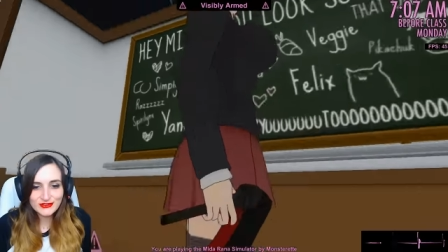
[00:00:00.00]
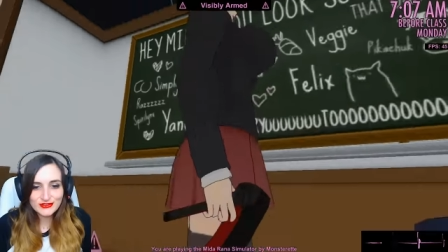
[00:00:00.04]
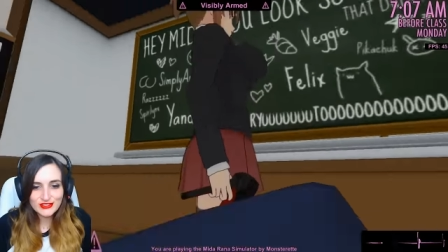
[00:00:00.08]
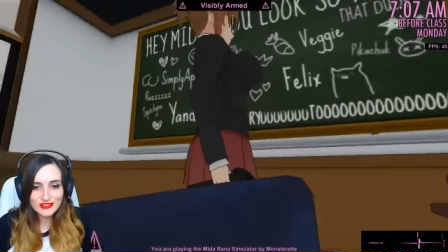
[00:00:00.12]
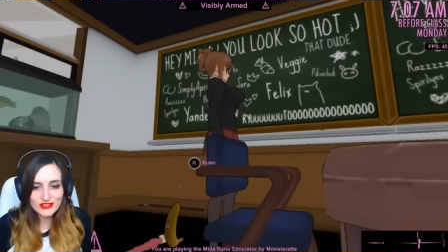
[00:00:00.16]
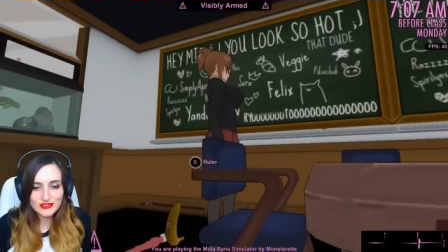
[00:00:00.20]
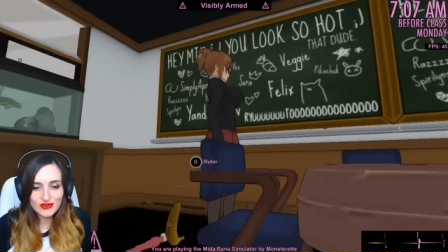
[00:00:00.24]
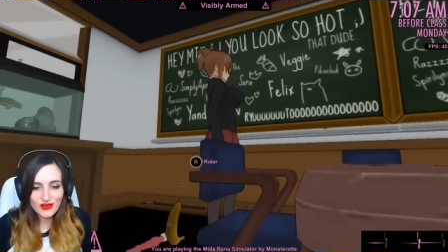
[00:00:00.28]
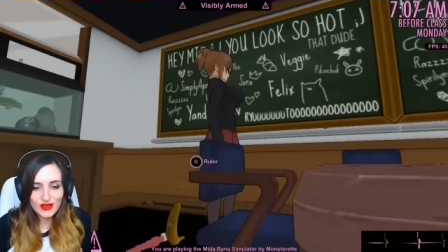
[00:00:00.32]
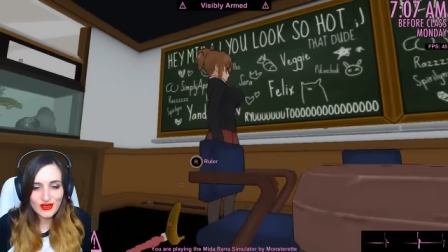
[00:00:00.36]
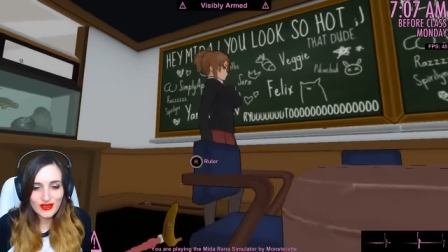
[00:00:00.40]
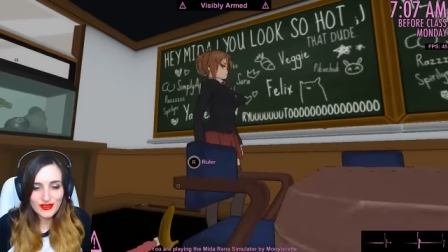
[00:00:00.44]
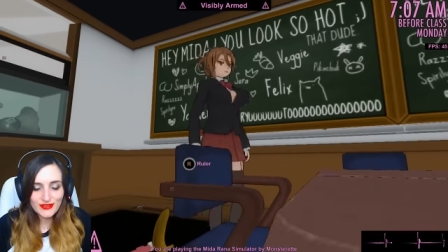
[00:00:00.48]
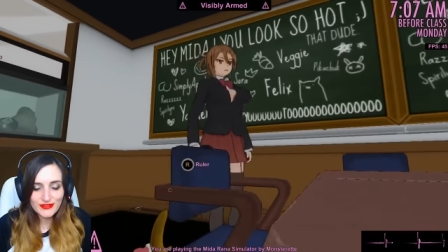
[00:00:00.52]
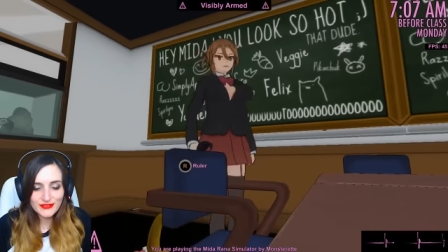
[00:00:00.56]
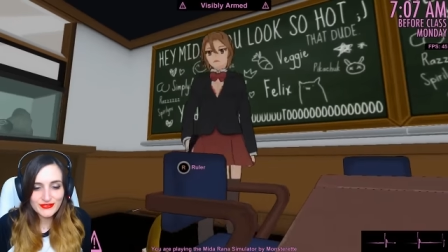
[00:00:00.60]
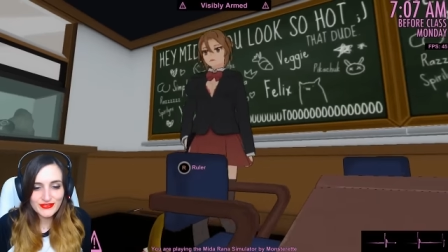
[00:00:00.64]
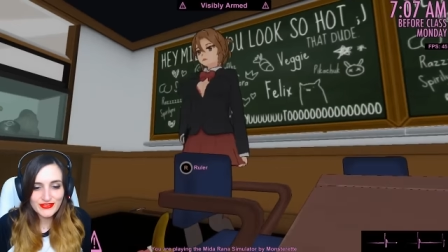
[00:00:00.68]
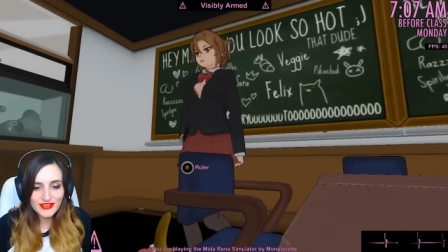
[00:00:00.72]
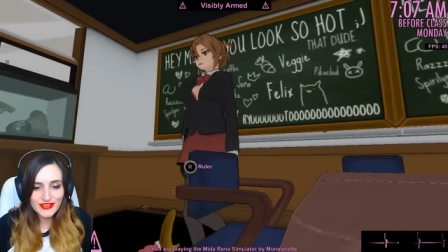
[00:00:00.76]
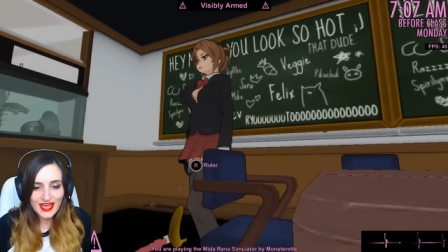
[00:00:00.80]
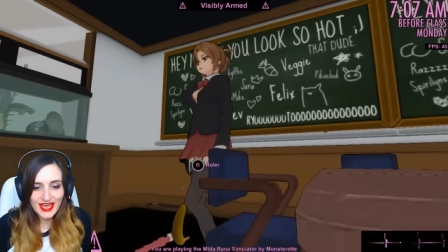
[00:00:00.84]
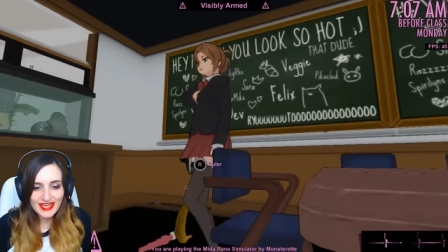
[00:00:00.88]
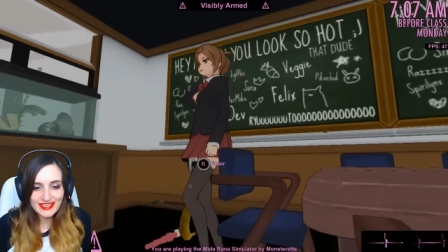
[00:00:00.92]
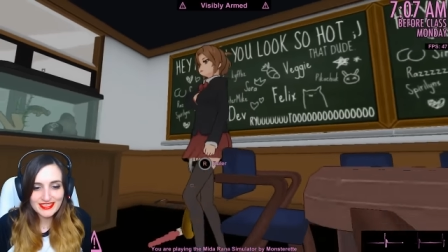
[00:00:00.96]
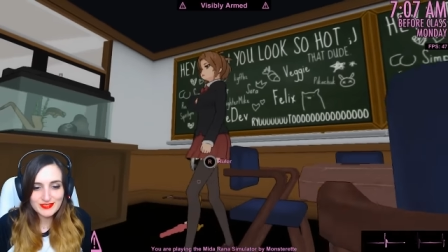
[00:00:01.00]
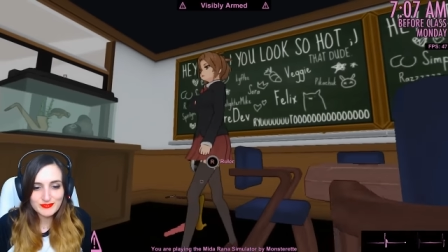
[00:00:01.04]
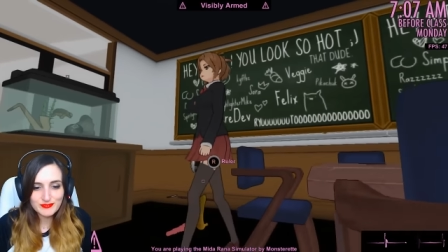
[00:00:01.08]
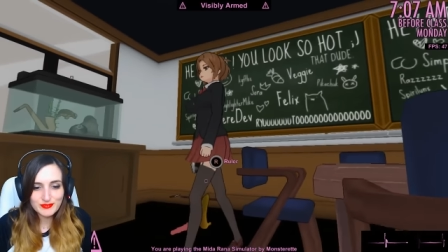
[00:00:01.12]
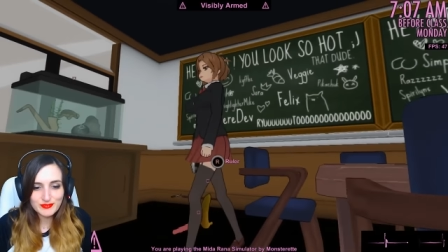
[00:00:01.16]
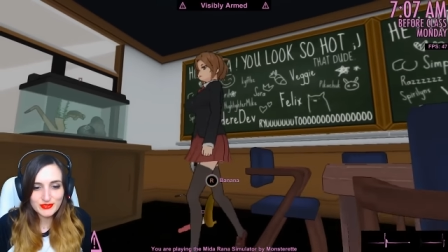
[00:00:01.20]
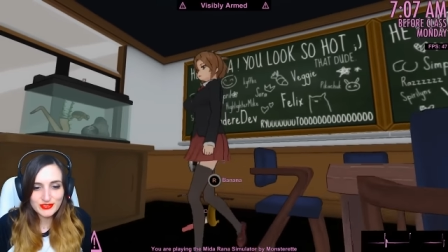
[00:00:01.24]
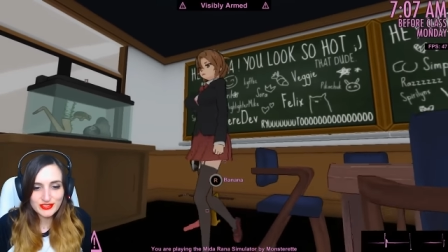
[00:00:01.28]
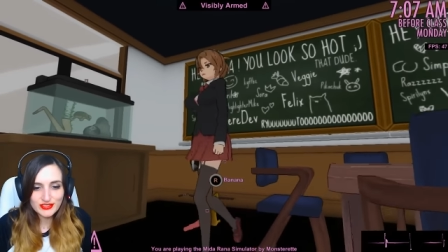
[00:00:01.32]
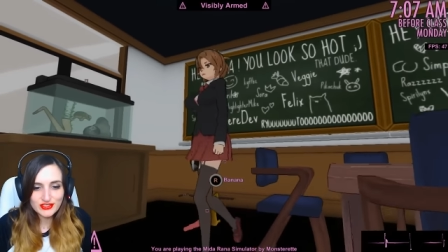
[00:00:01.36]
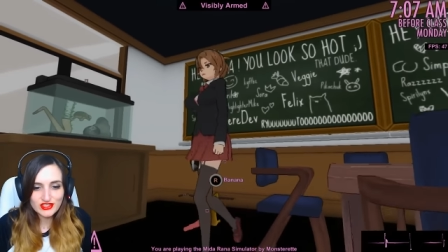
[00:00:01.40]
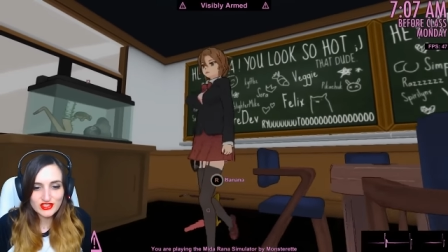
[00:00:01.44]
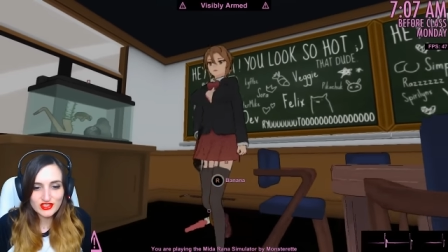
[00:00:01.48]
saw. That's
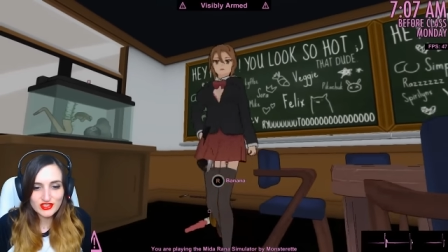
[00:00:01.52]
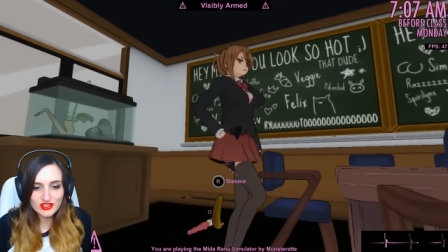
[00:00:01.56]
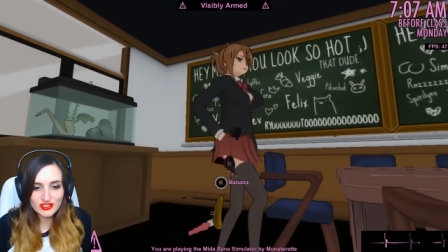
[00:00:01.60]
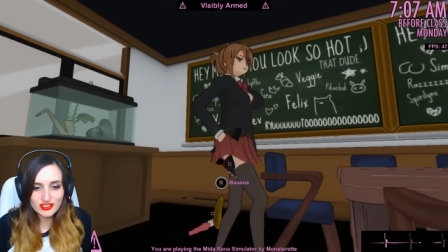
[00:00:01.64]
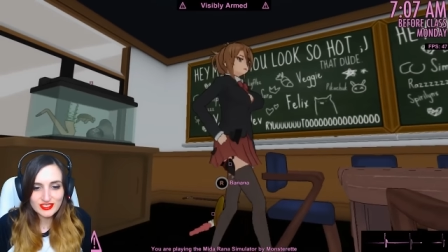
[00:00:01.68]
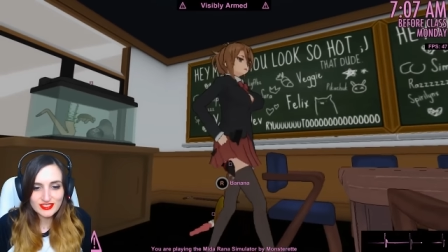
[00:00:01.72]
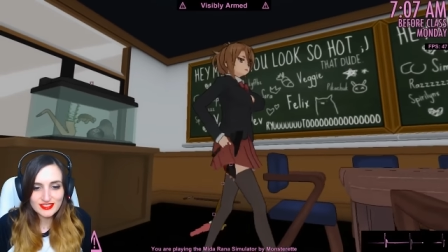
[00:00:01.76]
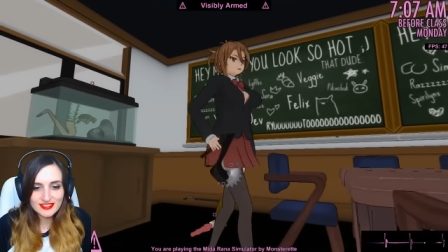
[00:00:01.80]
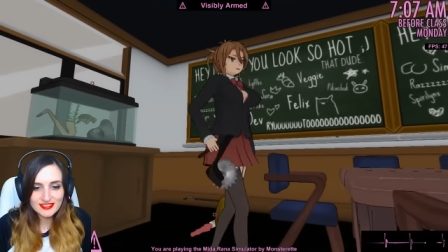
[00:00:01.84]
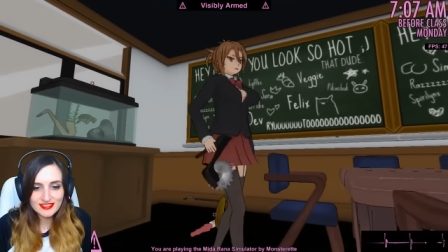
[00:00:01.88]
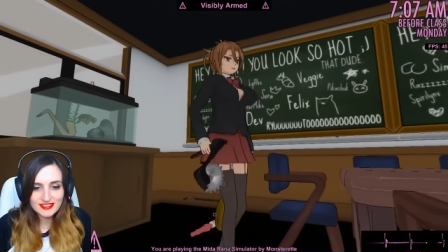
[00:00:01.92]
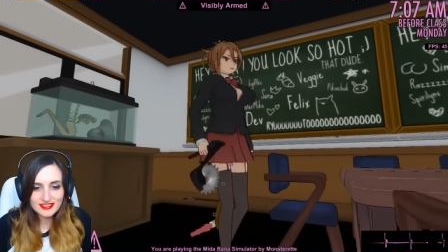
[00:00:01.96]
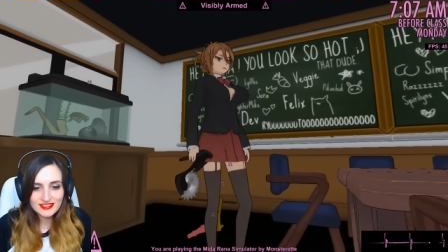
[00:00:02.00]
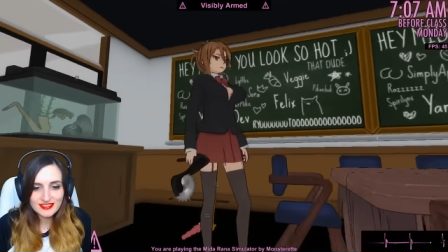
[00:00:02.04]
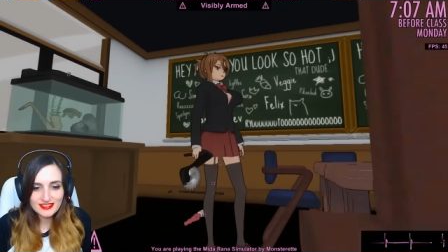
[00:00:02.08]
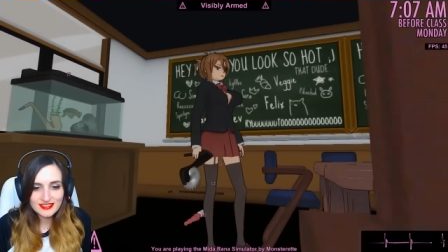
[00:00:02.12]
pretty genius.